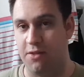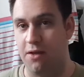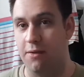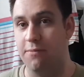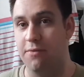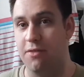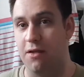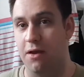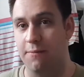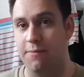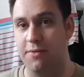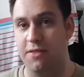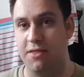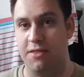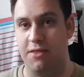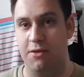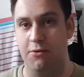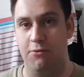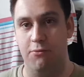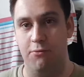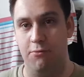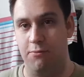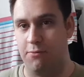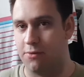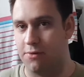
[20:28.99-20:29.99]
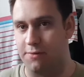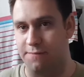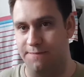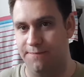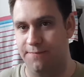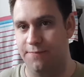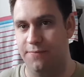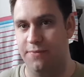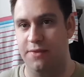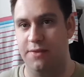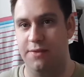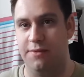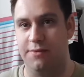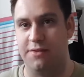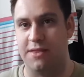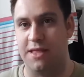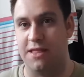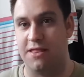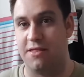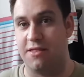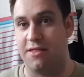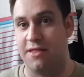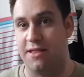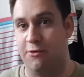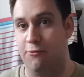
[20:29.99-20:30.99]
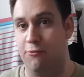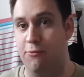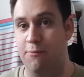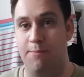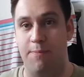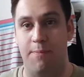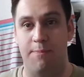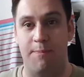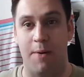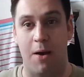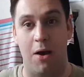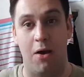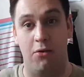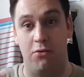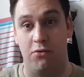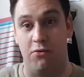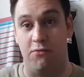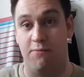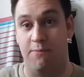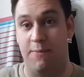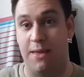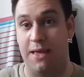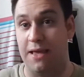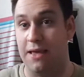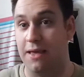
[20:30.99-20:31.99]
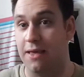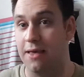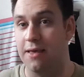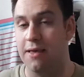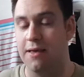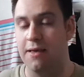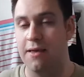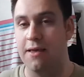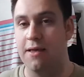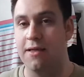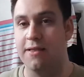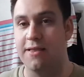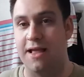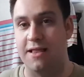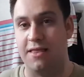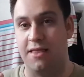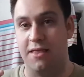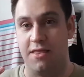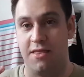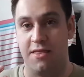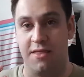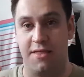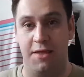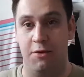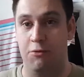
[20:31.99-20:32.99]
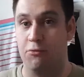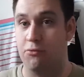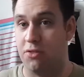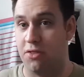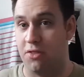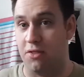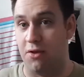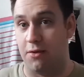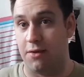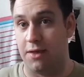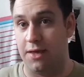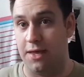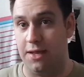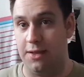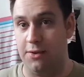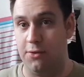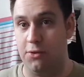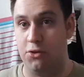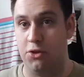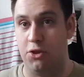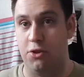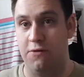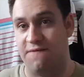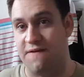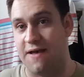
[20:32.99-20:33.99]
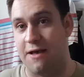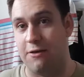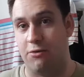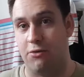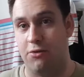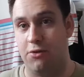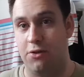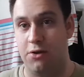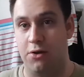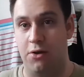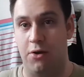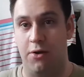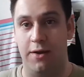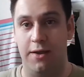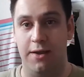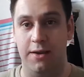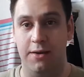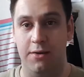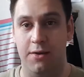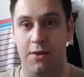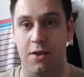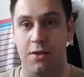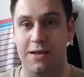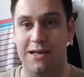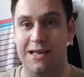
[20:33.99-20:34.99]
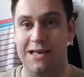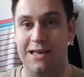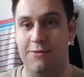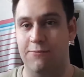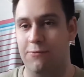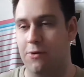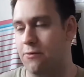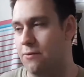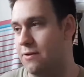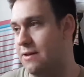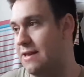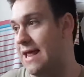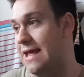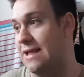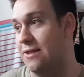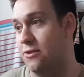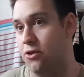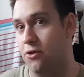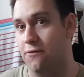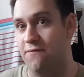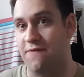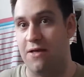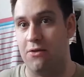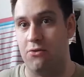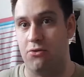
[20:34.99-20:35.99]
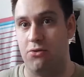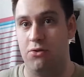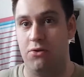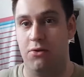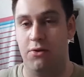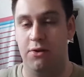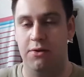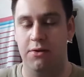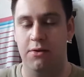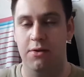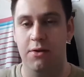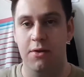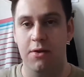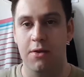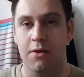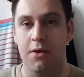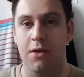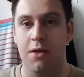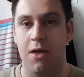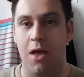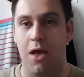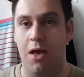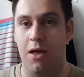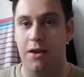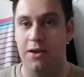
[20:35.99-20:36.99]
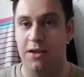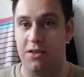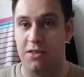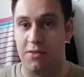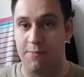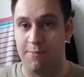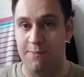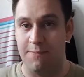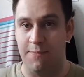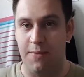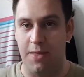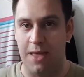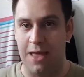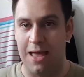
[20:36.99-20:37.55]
I'm still there's still part of me that is still stuck in 2009, late 2009, early to